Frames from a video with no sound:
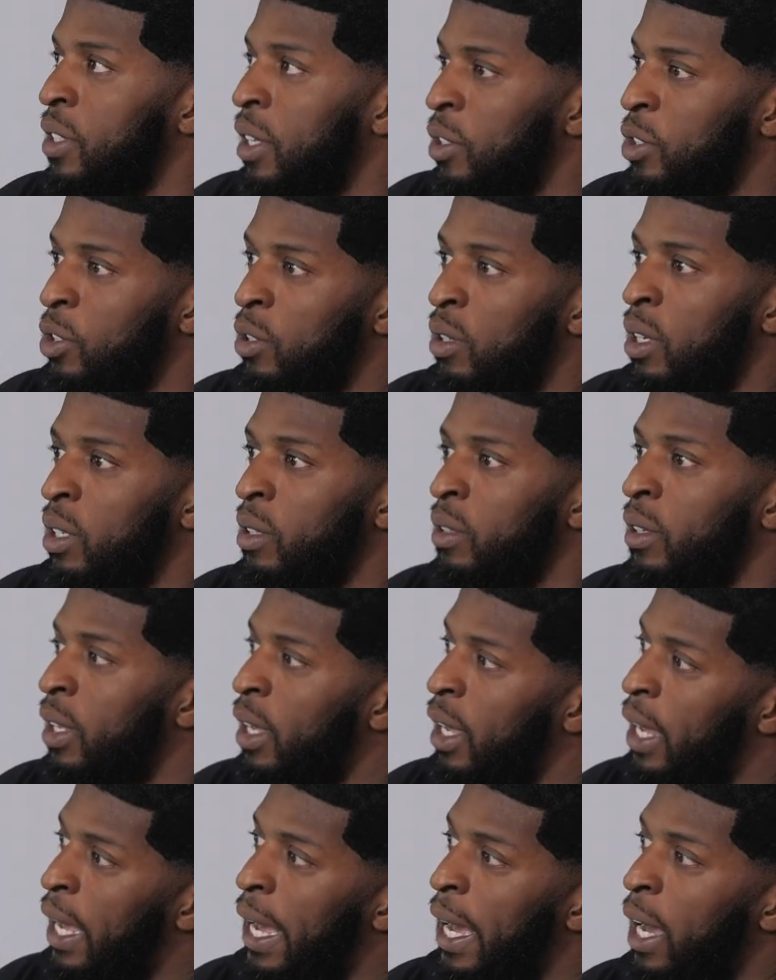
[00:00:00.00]
like, Shawn,
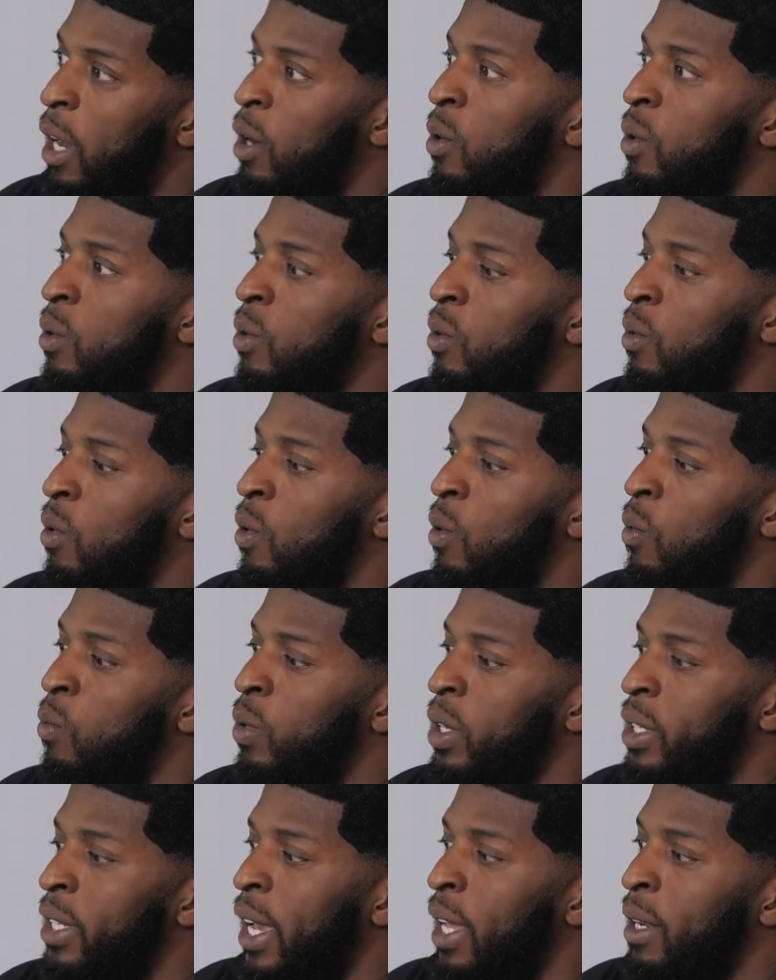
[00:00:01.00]
how
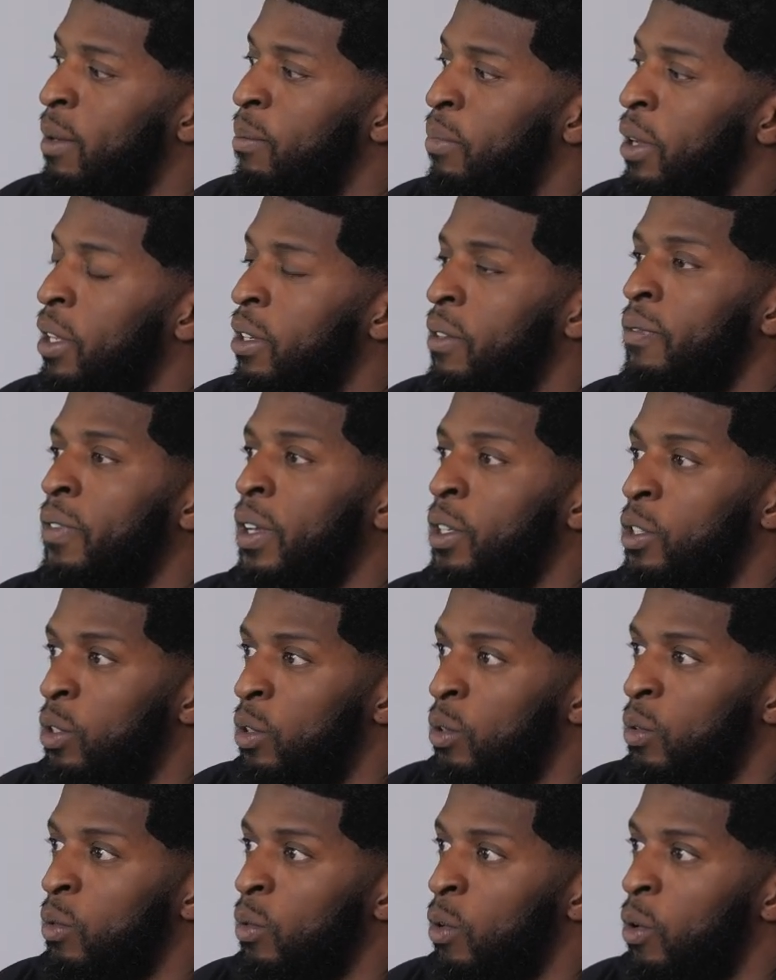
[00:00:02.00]
would that benefit
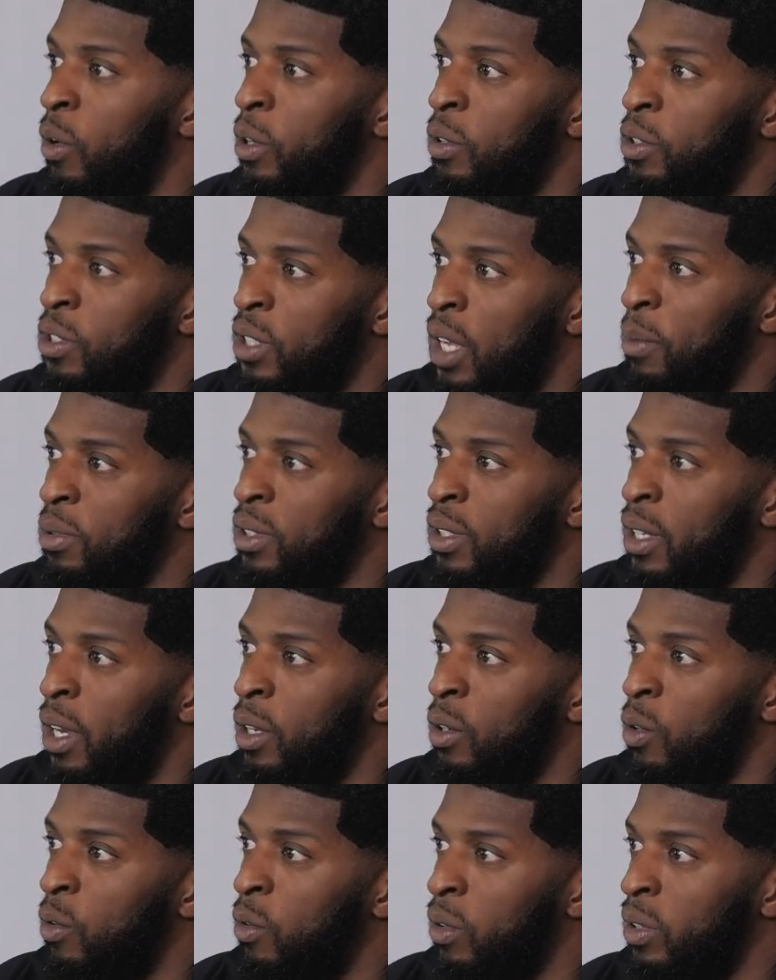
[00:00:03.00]
you or your job
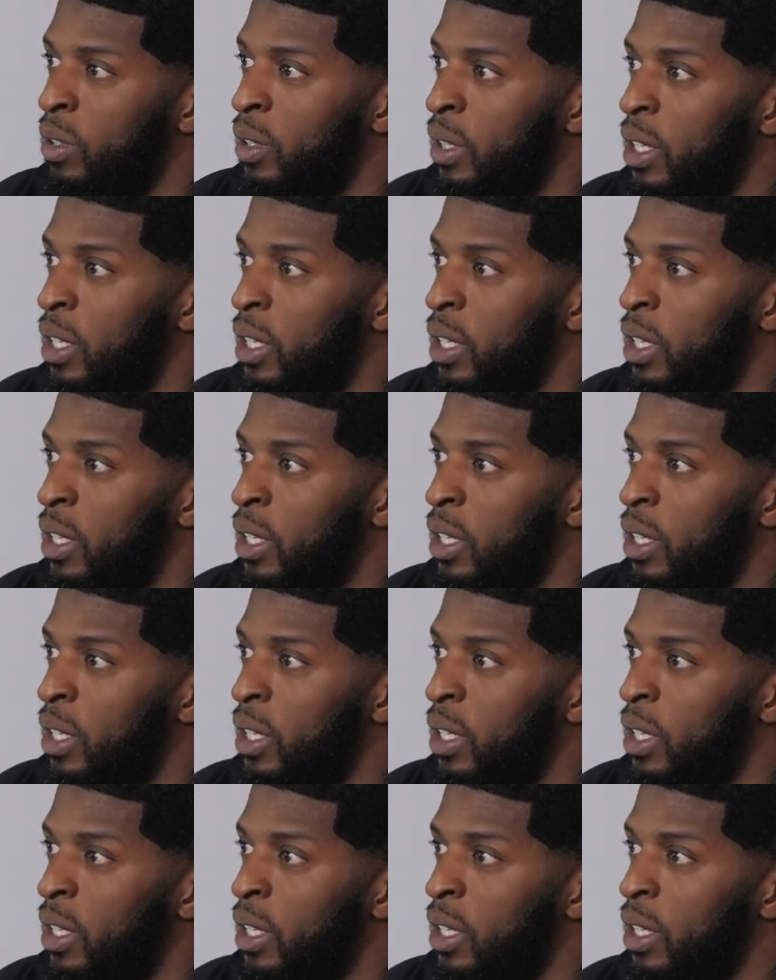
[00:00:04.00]
site or the